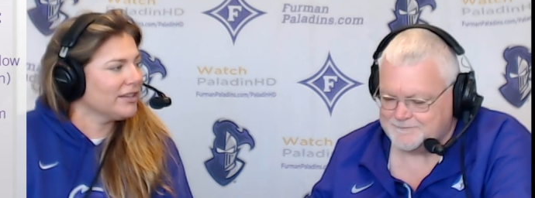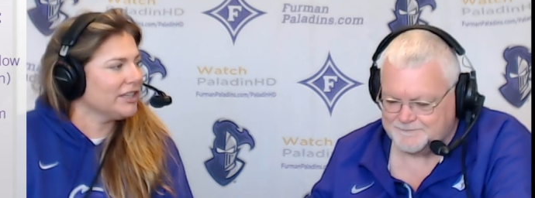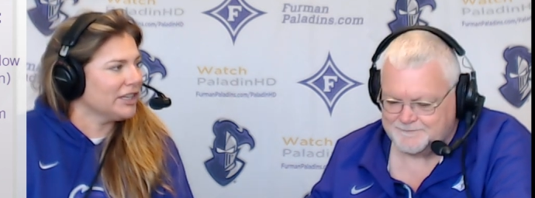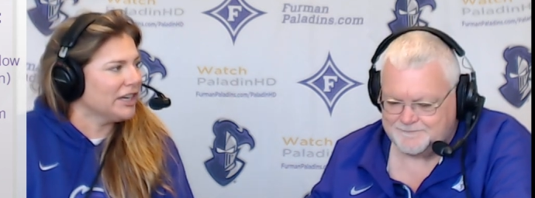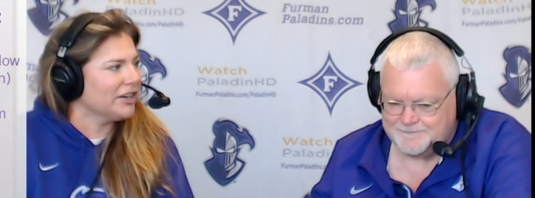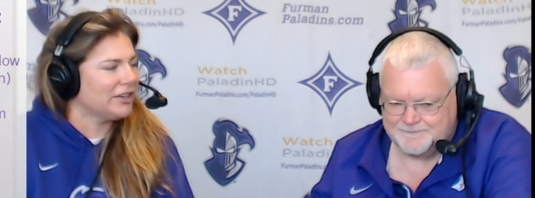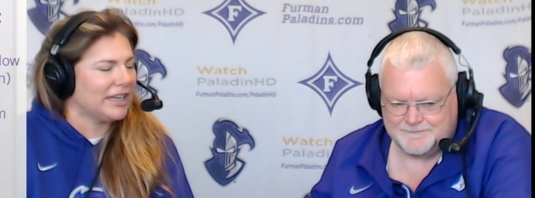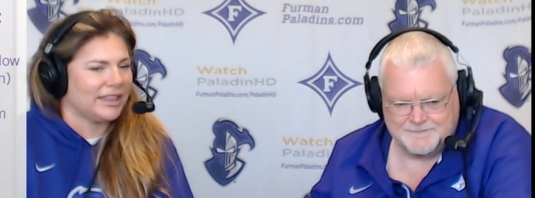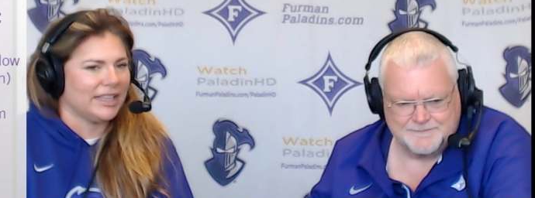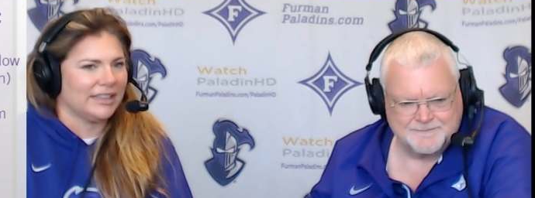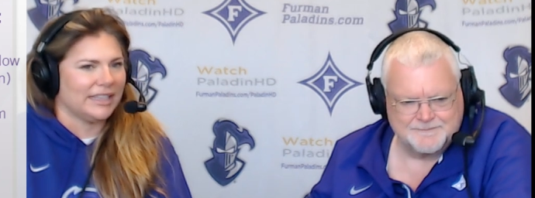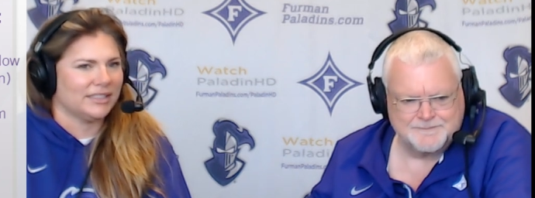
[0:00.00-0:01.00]
Speaker 1: Mm-hmm. You know, I
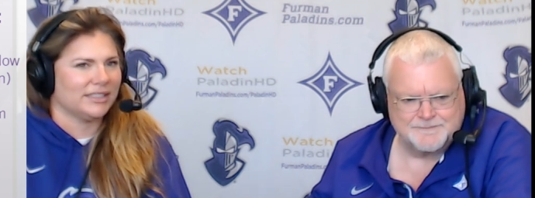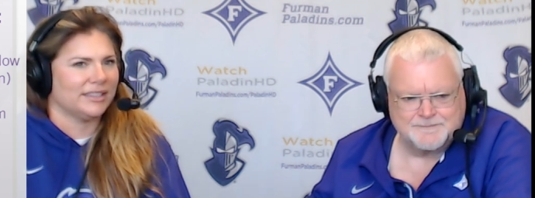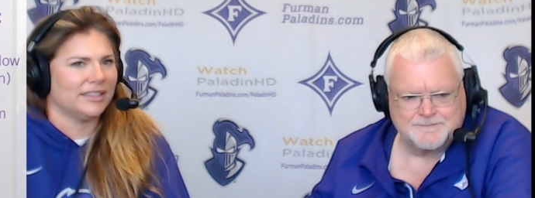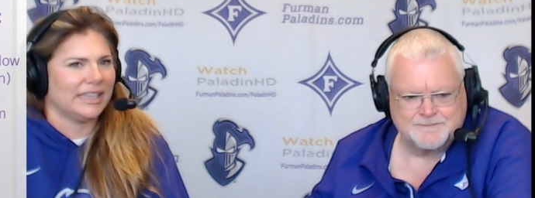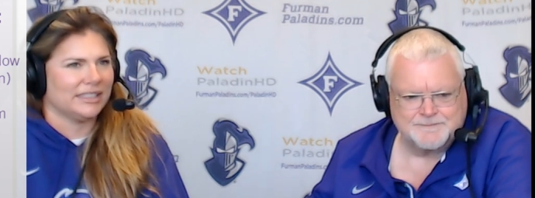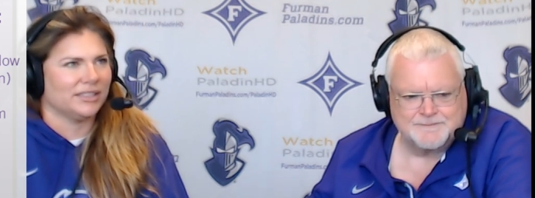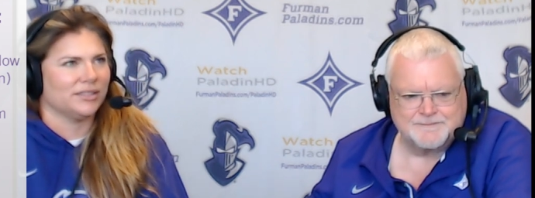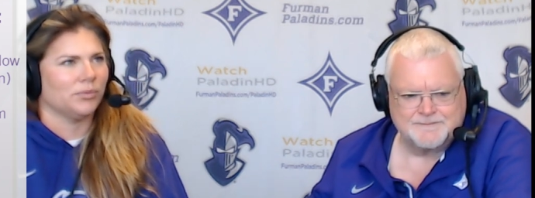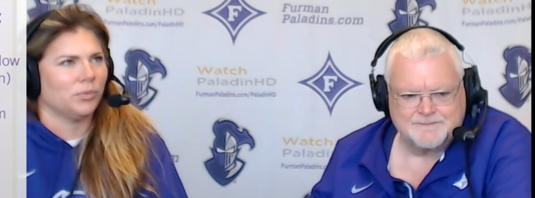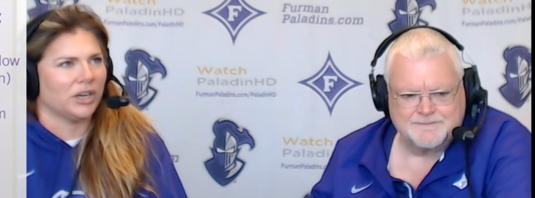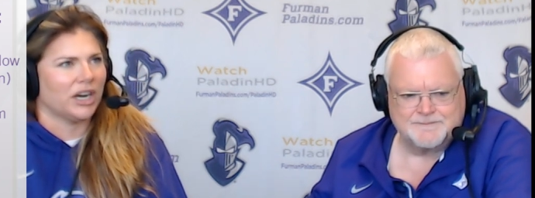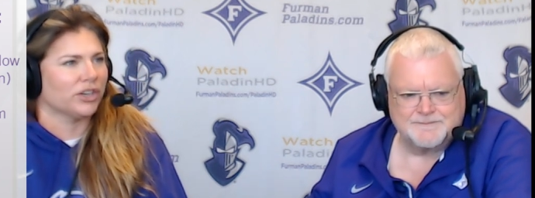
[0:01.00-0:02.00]
think that's that's
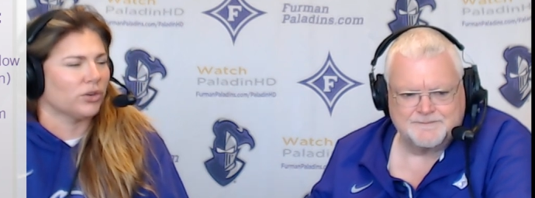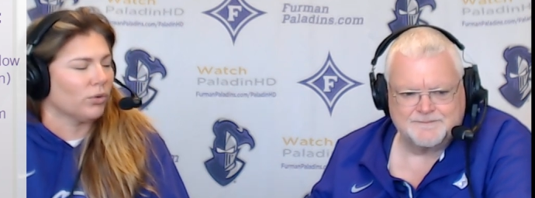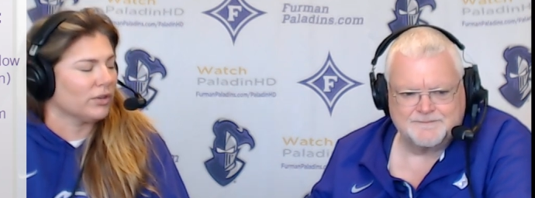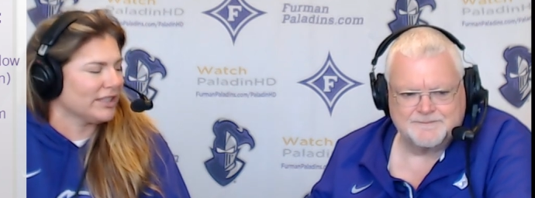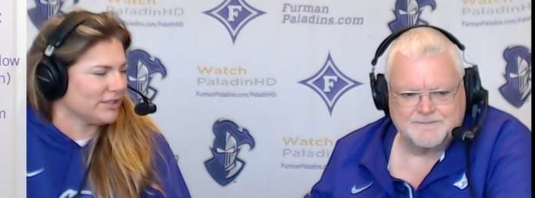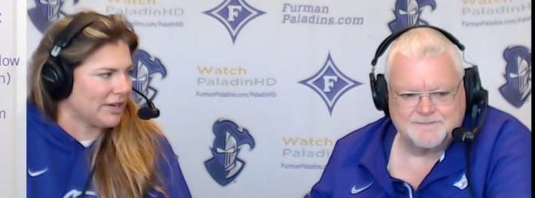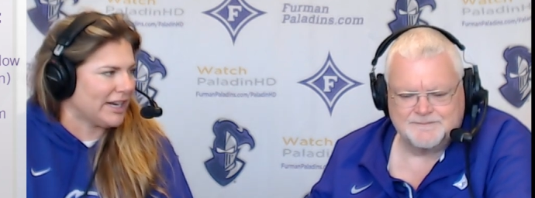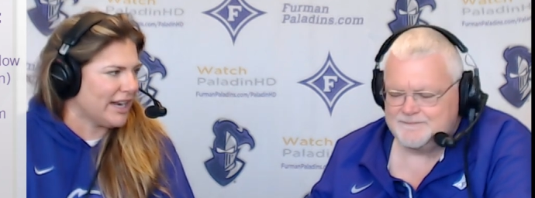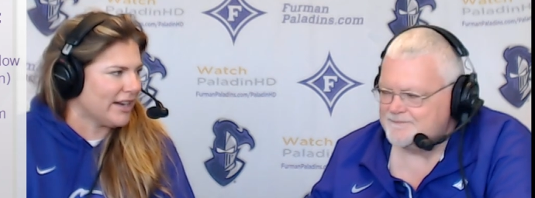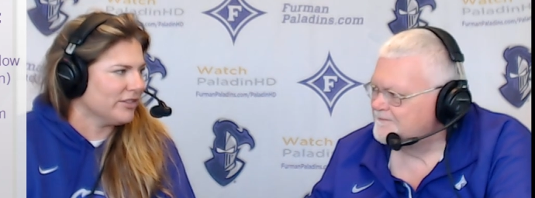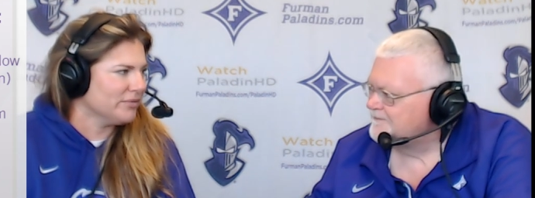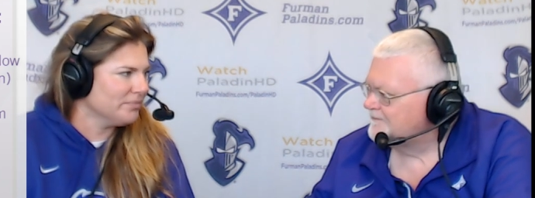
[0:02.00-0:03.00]
what our goal is right
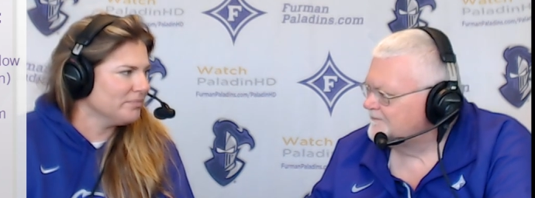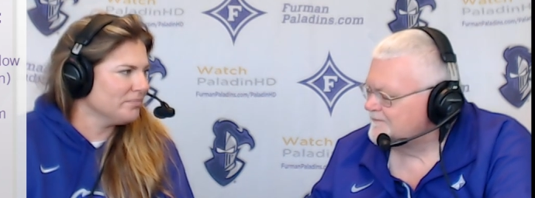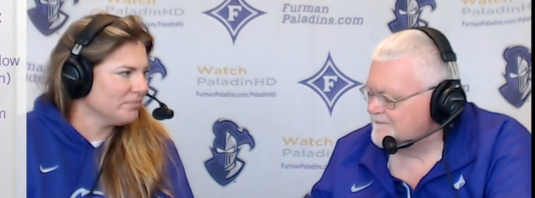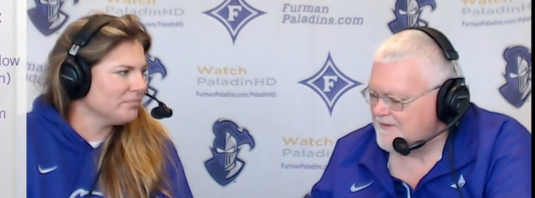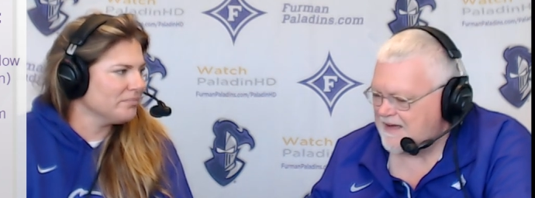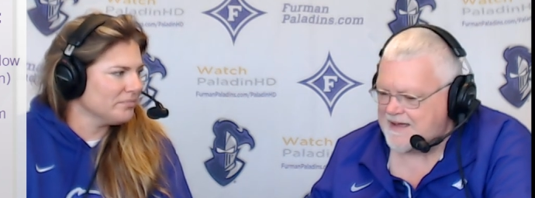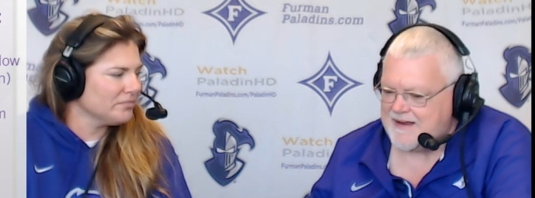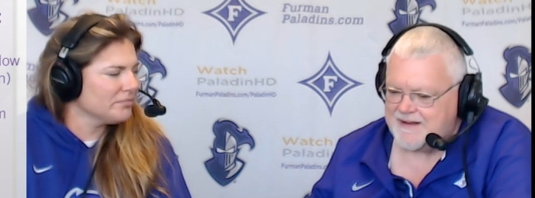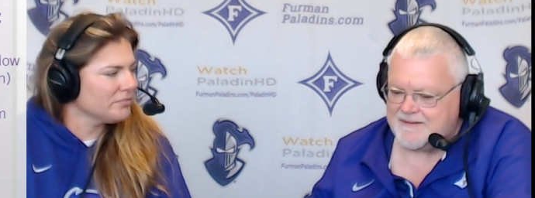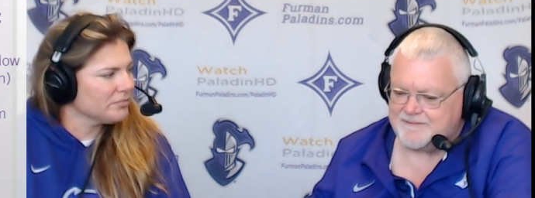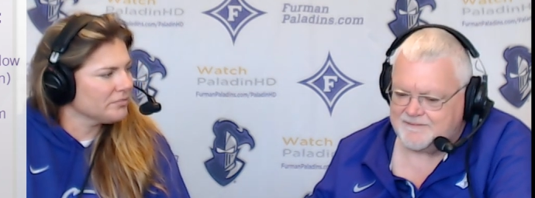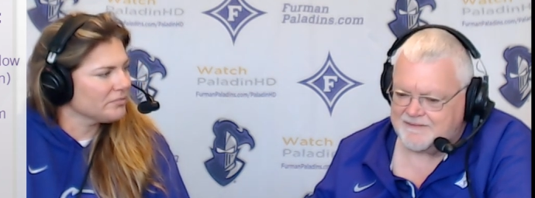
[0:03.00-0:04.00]
now.
Speaker 2: And,
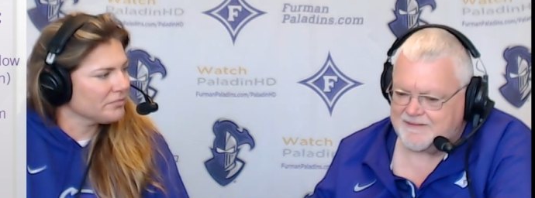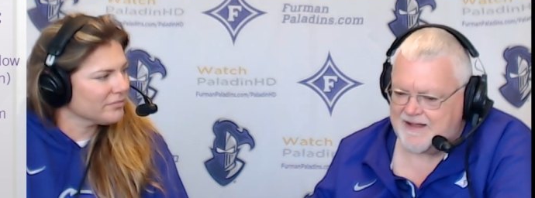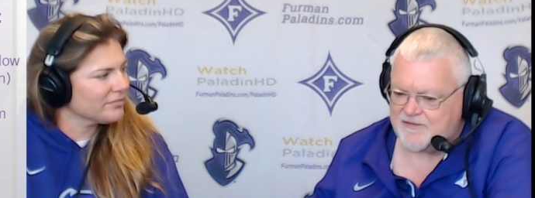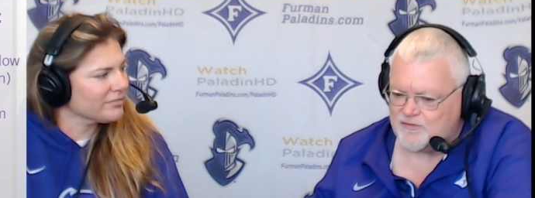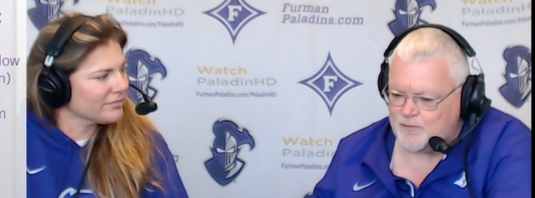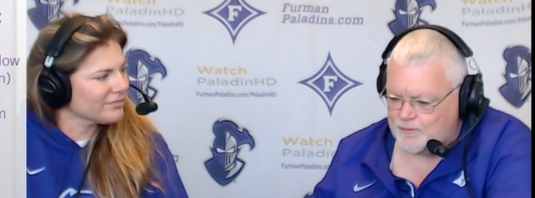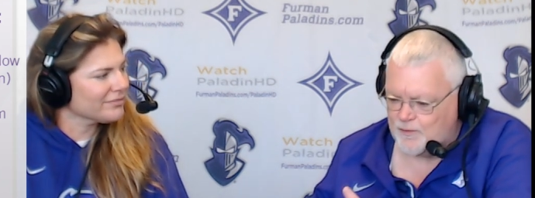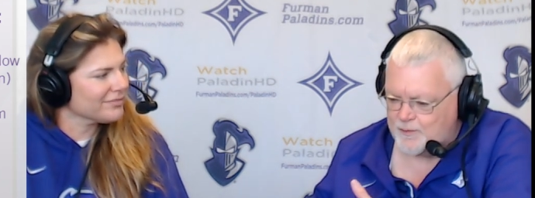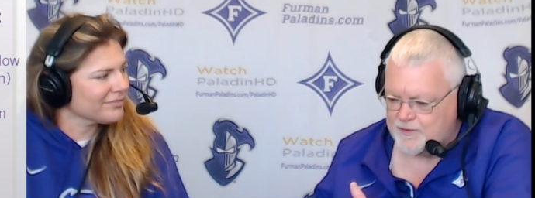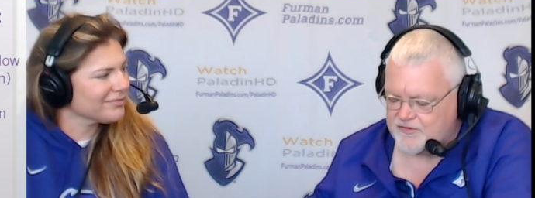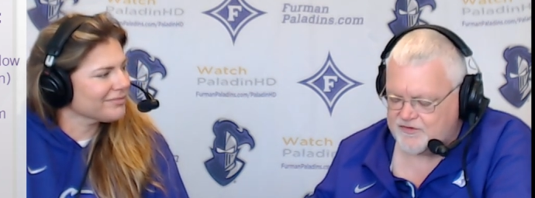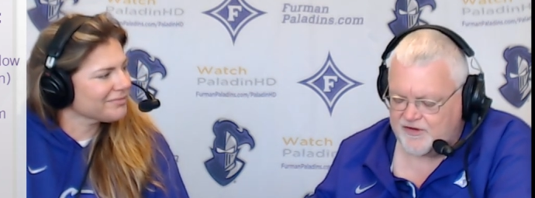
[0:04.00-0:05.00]
and, as we
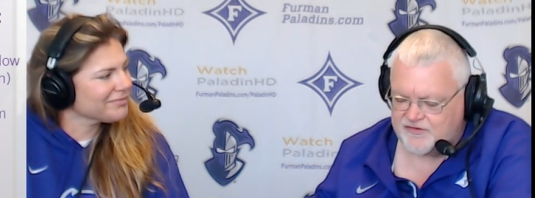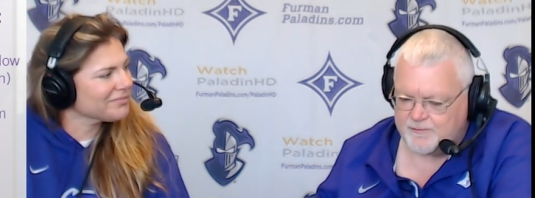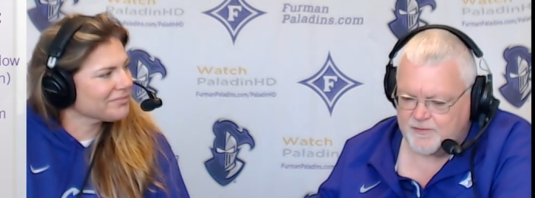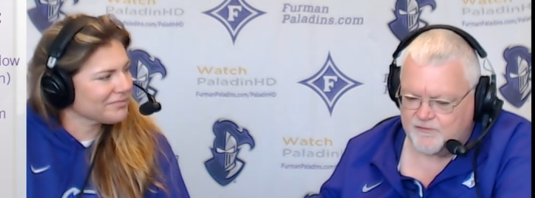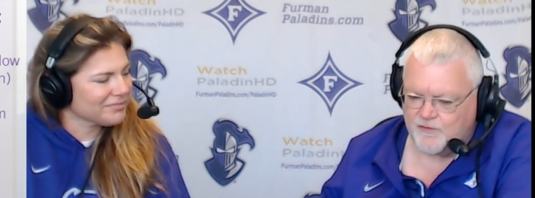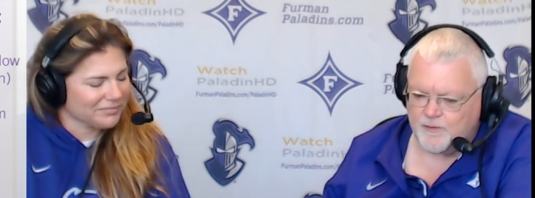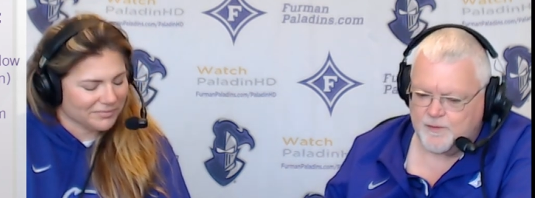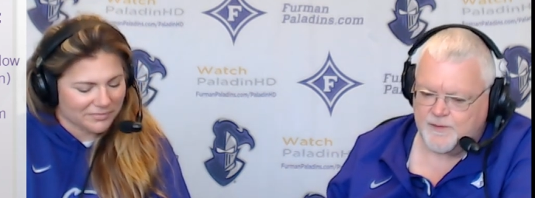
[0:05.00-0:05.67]
were discussing before we